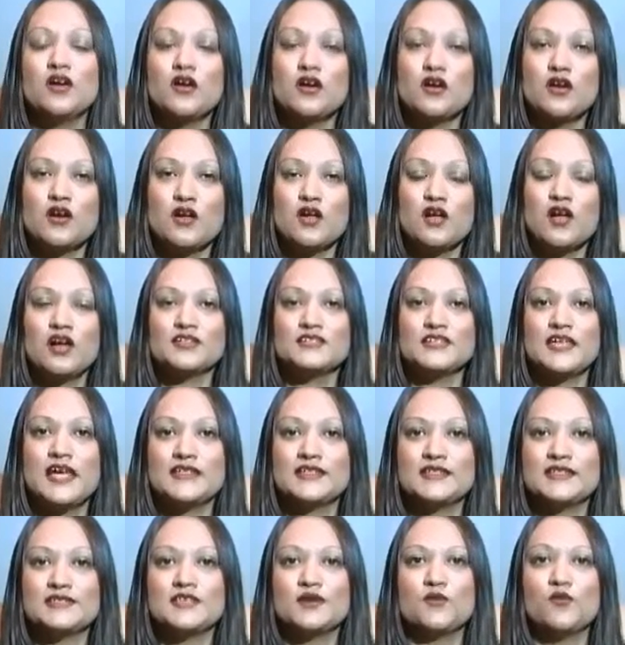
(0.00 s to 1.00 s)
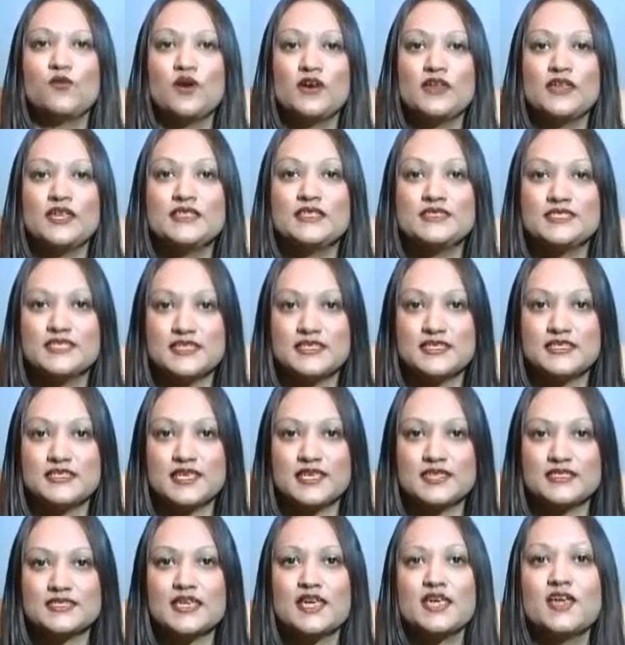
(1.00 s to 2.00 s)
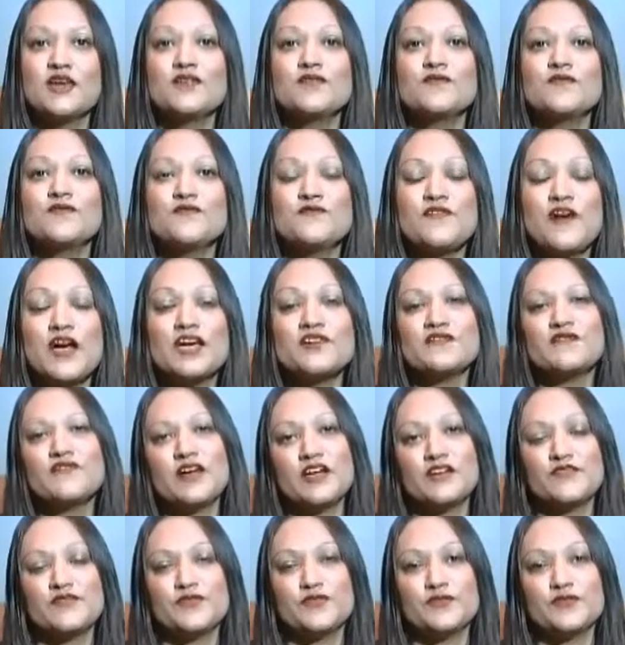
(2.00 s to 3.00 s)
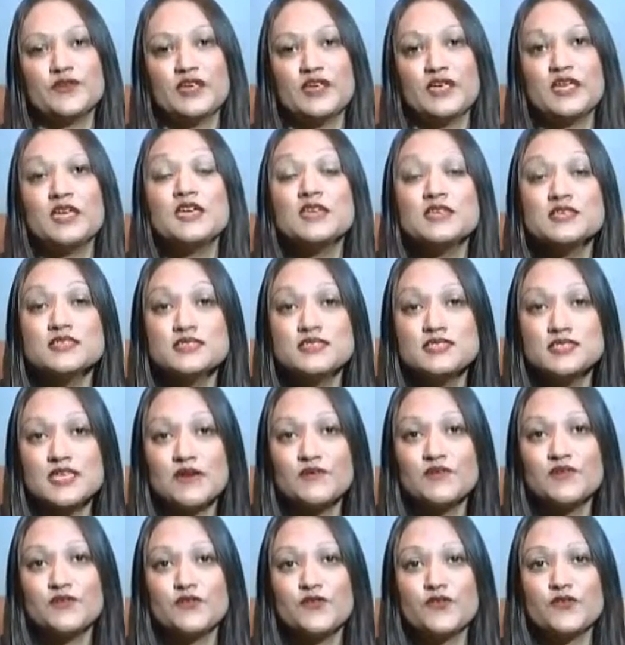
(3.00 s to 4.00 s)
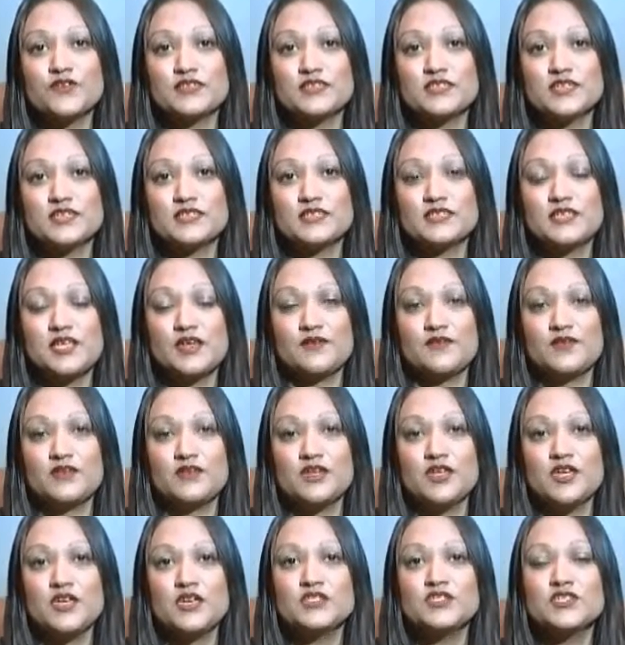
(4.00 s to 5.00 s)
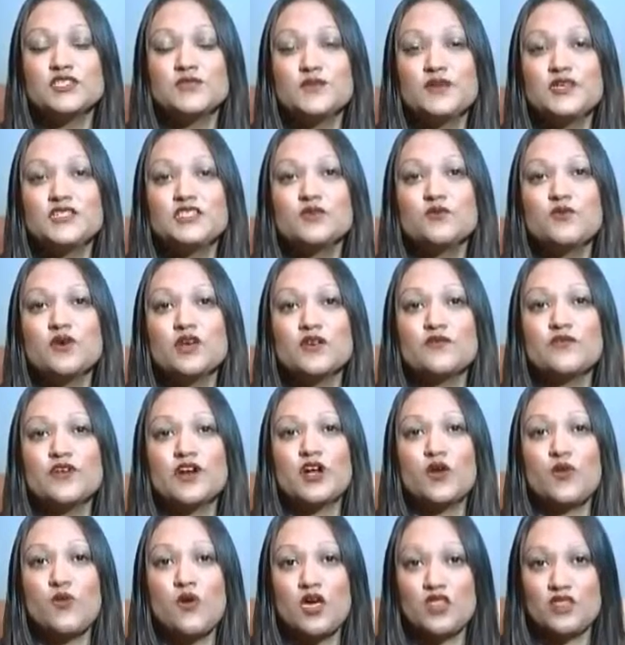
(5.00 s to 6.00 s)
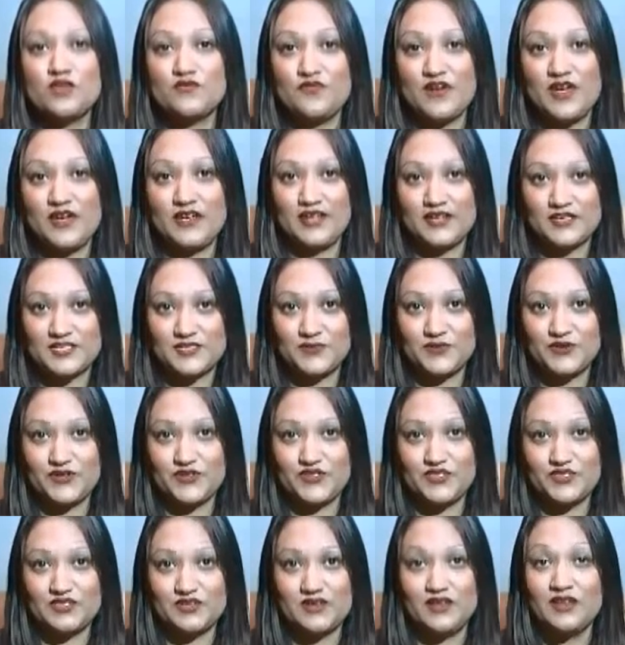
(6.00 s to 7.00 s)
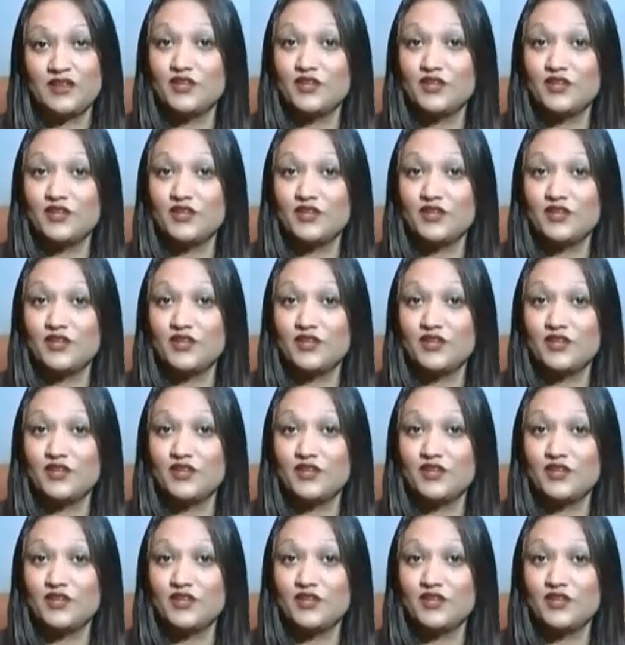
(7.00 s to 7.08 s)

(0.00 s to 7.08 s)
or contact us at 1-866-553-7467 to speak to one of our qualified experts.